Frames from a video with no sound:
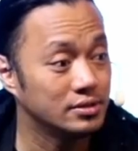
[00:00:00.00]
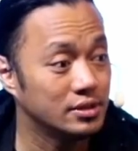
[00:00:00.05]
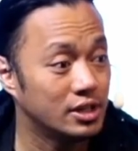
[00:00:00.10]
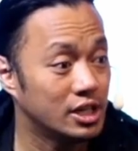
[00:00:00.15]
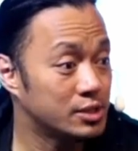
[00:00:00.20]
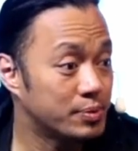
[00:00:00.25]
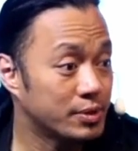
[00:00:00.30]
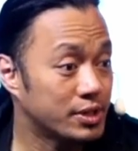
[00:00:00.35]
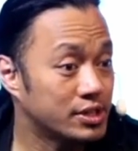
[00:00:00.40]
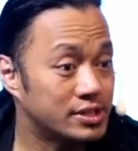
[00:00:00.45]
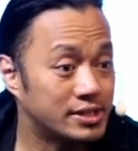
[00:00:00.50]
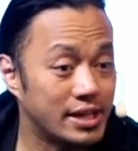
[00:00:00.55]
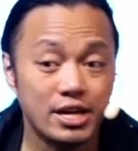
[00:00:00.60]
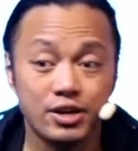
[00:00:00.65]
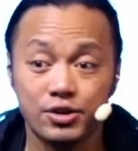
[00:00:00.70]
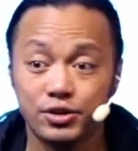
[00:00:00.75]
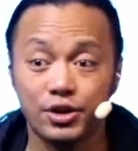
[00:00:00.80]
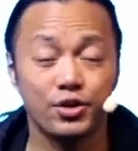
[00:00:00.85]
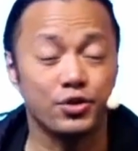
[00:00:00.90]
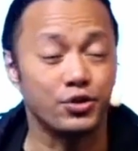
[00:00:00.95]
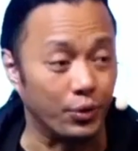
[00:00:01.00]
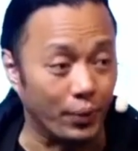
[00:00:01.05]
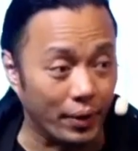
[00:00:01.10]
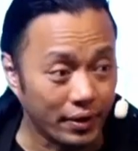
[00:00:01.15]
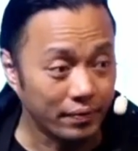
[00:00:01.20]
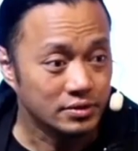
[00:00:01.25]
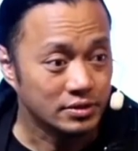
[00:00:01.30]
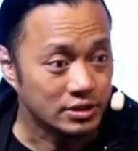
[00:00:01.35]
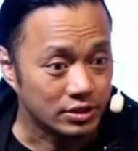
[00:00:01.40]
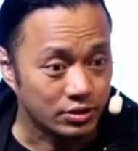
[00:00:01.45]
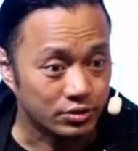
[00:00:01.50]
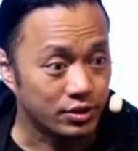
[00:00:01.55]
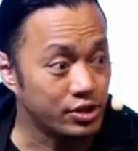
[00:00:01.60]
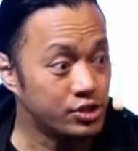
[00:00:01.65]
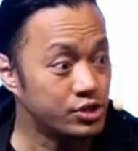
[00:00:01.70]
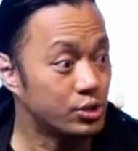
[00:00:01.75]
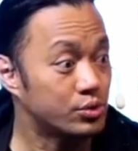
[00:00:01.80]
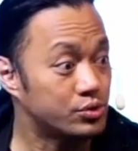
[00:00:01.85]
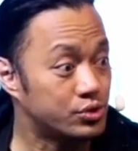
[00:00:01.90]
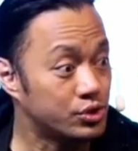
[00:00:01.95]
It's because they couldn't do it. So they
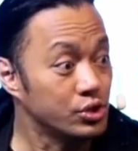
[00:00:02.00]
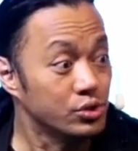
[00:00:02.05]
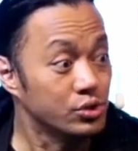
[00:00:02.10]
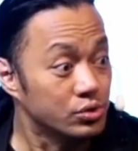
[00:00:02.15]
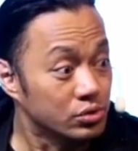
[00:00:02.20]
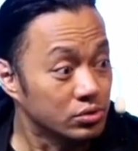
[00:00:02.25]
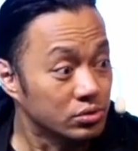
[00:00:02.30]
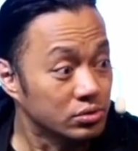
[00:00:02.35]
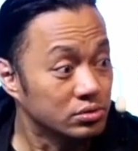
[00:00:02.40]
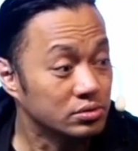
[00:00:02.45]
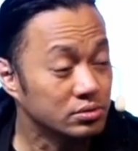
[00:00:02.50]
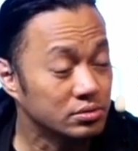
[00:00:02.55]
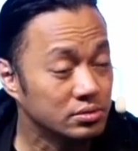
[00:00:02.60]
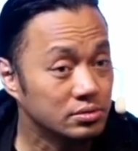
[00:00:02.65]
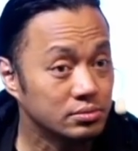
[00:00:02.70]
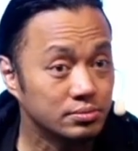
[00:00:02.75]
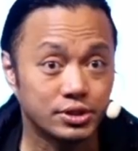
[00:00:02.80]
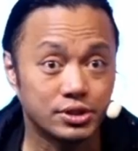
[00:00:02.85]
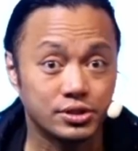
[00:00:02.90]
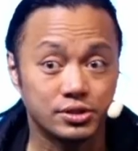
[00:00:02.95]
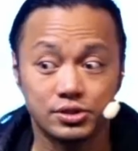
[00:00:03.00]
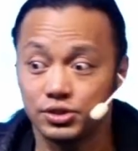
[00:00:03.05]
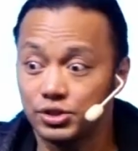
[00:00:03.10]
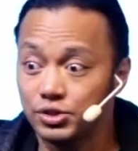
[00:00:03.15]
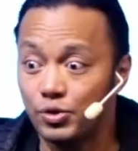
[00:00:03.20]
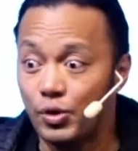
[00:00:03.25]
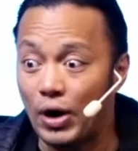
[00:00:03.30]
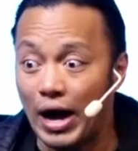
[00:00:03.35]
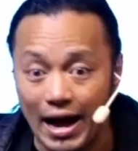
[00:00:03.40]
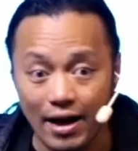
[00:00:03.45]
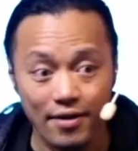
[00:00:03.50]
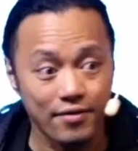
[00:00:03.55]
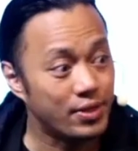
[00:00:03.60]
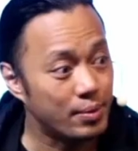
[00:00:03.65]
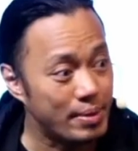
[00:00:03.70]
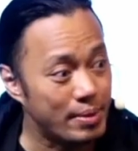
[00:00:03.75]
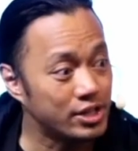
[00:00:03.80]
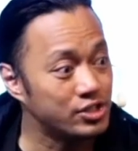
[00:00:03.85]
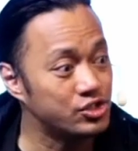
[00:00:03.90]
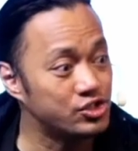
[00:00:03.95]
chose you because you have the
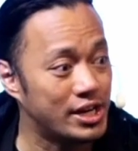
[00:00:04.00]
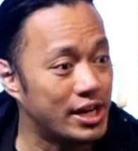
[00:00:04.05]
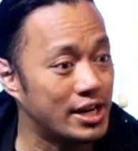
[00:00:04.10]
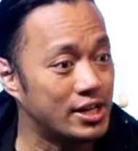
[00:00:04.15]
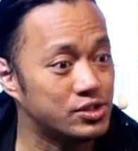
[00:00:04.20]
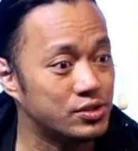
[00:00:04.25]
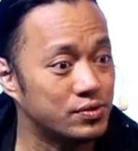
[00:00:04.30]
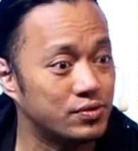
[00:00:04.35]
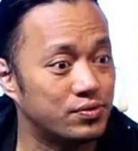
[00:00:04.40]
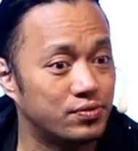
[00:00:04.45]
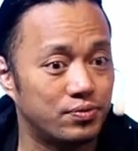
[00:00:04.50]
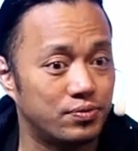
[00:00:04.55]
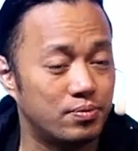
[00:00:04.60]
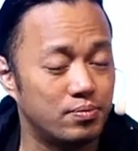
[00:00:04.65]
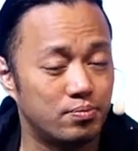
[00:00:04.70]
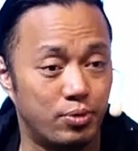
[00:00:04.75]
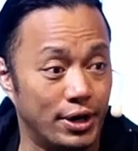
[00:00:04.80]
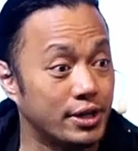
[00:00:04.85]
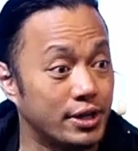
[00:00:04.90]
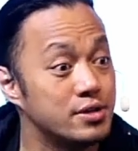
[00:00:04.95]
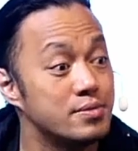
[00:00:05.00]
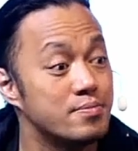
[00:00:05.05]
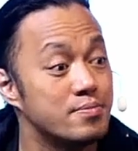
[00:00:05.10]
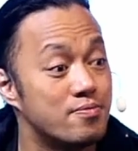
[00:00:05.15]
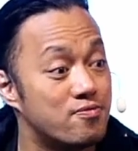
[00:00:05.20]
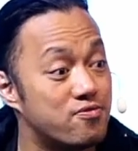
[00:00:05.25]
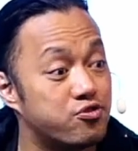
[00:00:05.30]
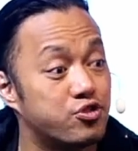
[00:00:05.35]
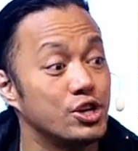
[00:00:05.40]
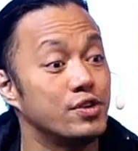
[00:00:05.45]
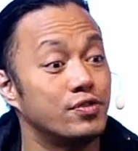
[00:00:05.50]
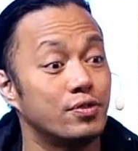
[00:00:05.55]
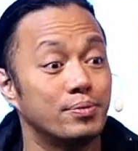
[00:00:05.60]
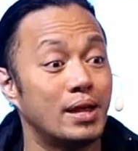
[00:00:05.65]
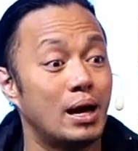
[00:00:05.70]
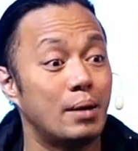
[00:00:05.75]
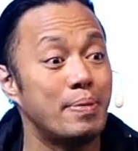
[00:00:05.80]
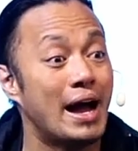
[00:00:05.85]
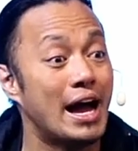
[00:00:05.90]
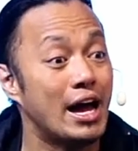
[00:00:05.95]
best chance of breaking free from
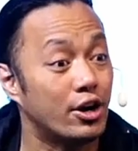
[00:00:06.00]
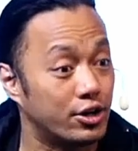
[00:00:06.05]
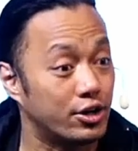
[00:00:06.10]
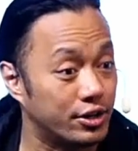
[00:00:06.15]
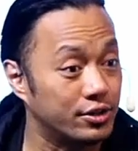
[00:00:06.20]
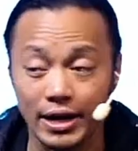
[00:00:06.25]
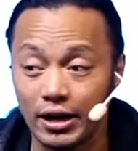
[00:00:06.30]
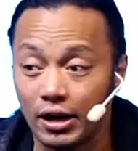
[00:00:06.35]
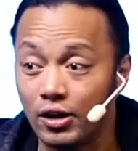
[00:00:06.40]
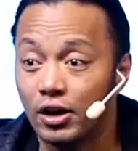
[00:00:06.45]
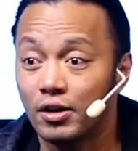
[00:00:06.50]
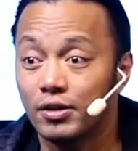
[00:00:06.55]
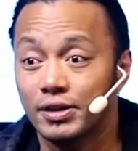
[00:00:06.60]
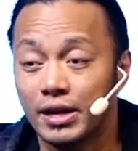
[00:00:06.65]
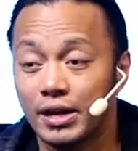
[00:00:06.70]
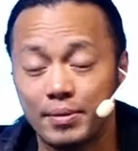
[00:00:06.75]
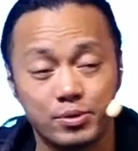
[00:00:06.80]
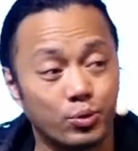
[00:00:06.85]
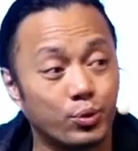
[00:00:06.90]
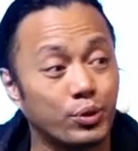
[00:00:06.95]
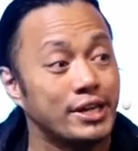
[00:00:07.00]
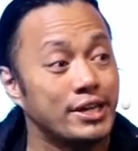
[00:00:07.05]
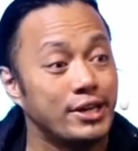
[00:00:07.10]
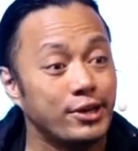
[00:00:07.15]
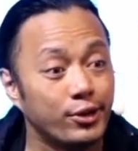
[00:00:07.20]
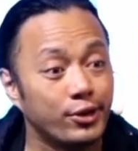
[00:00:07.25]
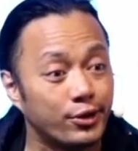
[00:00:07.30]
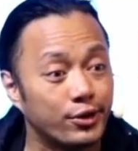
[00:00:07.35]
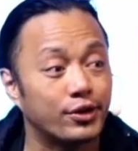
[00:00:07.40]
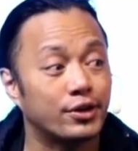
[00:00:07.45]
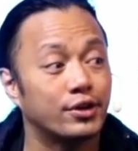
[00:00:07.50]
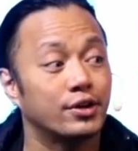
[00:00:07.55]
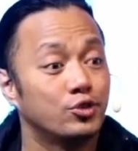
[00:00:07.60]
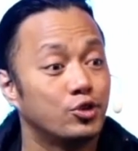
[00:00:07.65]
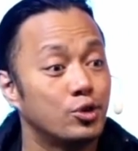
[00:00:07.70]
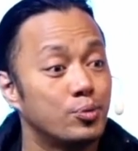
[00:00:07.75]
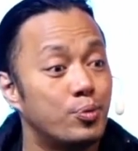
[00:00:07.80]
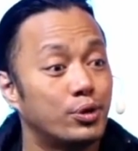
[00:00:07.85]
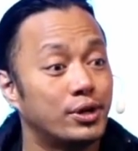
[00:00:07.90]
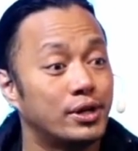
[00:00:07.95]
that pattern. And a lot of the times we're here to
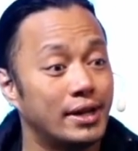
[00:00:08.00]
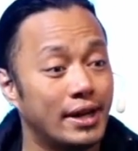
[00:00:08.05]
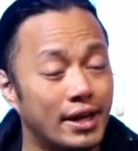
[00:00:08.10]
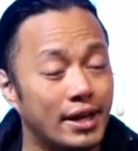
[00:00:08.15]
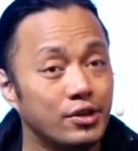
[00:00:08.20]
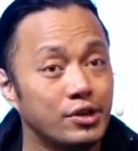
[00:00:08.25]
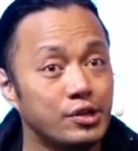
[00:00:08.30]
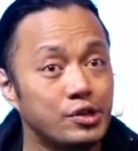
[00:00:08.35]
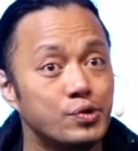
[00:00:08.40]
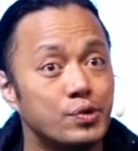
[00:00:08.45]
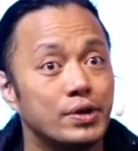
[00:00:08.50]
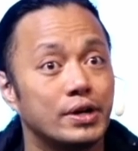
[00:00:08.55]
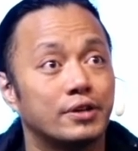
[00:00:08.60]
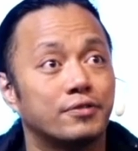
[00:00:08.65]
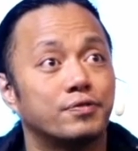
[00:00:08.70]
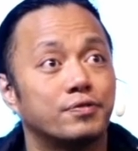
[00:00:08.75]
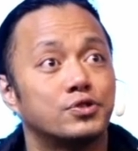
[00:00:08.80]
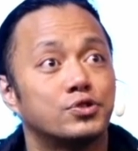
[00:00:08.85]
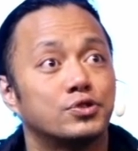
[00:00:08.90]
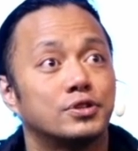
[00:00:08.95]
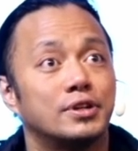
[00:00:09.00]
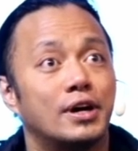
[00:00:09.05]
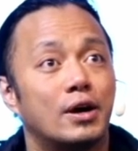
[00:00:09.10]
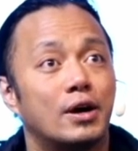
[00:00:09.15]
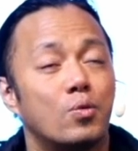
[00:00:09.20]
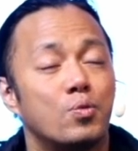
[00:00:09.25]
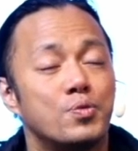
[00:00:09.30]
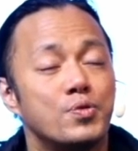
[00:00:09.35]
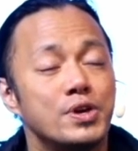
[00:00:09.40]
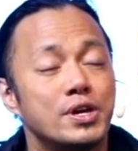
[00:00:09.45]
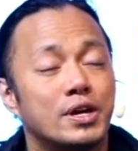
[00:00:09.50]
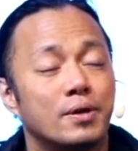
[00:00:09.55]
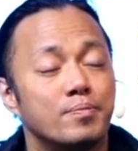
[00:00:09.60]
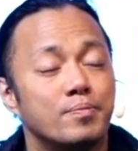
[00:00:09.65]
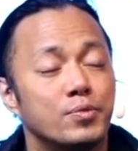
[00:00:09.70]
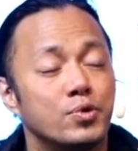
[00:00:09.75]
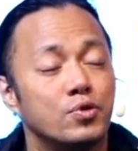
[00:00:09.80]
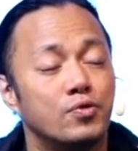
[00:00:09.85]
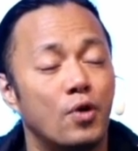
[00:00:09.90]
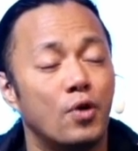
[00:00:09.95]
put an end to it so that we can
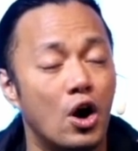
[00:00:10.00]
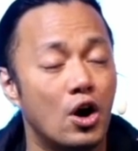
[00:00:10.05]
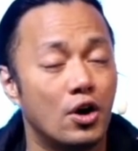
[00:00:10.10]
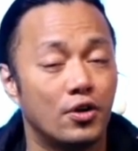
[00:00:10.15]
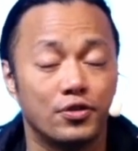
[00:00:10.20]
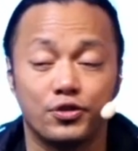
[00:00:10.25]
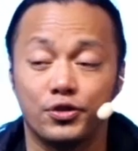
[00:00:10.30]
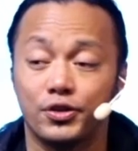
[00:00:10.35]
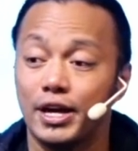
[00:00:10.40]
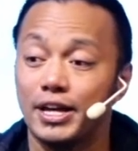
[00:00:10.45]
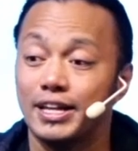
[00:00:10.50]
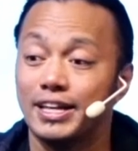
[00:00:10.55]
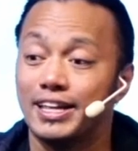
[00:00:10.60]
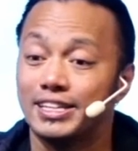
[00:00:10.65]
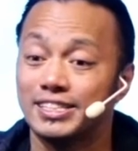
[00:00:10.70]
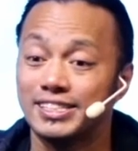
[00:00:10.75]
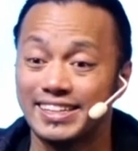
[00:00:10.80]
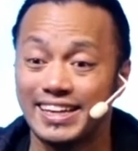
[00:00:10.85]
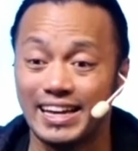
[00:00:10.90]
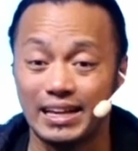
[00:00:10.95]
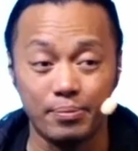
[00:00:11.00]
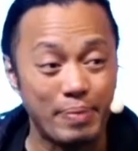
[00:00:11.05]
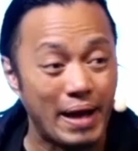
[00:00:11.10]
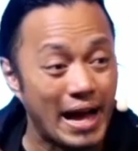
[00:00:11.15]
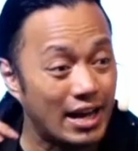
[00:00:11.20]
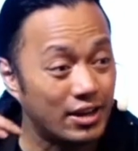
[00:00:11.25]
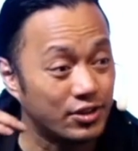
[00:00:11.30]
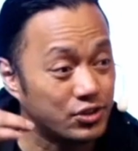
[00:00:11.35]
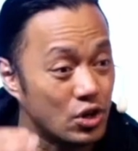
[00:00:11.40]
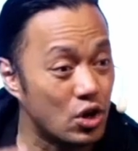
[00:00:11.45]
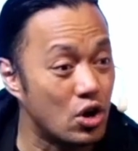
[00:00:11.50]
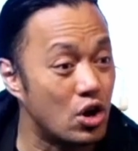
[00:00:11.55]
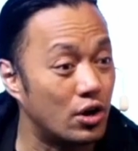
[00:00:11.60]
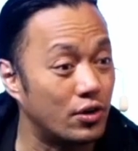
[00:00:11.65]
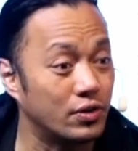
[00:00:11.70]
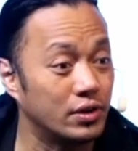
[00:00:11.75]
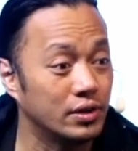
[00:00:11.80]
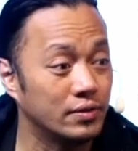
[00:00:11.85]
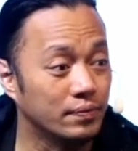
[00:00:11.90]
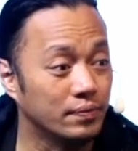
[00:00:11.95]
move on, so that it doesn't get passed
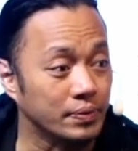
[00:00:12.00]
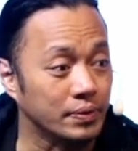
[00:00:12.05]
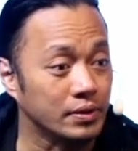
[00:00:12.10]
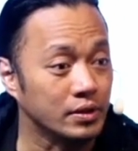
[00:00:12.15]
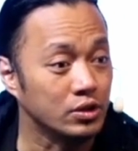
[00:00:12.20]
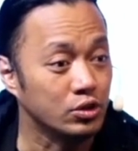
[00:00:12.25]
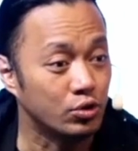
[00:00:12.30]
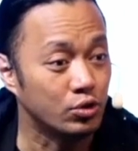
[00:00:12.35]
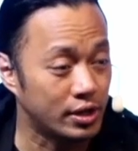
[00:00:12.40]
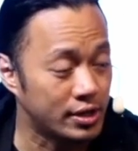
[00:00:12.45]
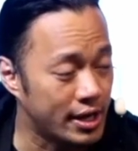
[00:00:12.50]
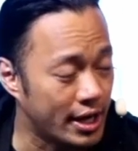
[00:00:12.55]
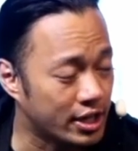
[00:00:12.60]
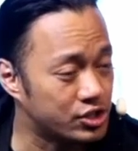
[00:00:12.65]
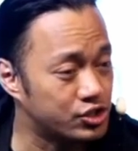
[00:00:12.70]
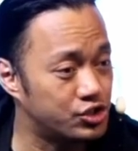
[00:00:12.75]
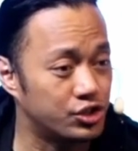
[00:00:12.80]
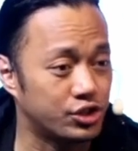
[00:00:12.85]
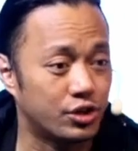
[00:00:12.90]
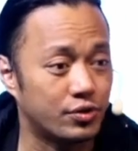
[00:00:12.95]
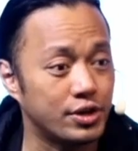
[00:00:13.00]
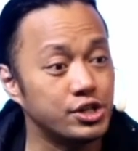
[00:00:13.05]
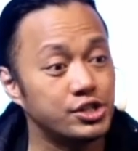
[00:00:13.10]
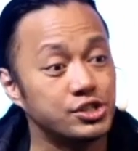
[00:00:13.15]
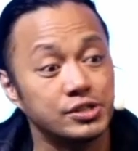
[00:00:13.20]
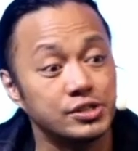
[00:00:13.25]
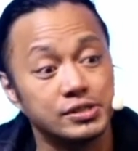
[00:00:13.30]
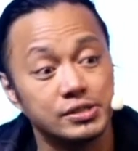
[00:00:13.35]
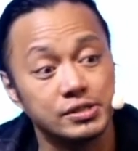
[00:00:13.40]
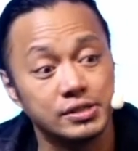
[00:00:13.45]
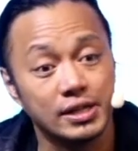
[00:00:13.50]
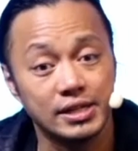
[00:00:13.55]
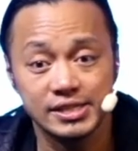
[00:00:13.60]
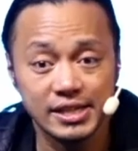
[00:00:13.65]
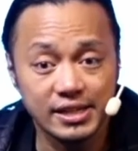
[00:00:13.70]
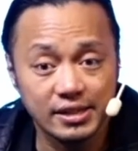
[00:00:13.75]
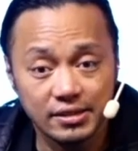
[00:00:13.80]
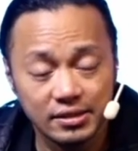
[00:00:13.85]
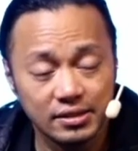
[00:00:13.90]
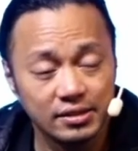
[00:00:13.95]
on to the next generation. That's it.